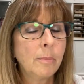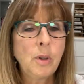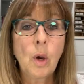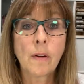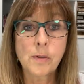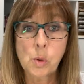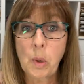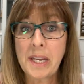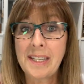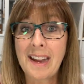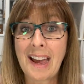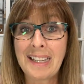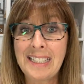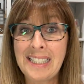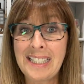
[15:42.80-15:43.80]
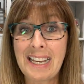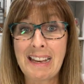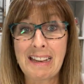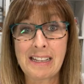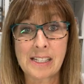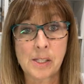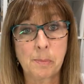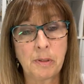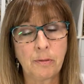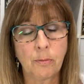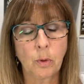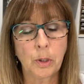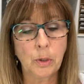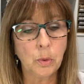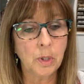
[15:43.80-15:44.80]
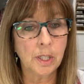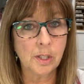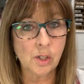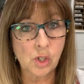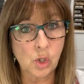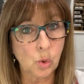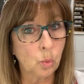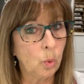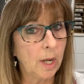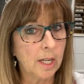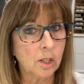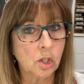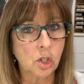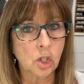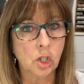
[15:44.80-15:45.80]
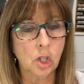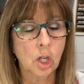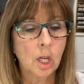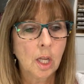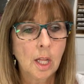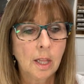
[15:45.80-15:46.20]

you have to wait 90 days before you can switch.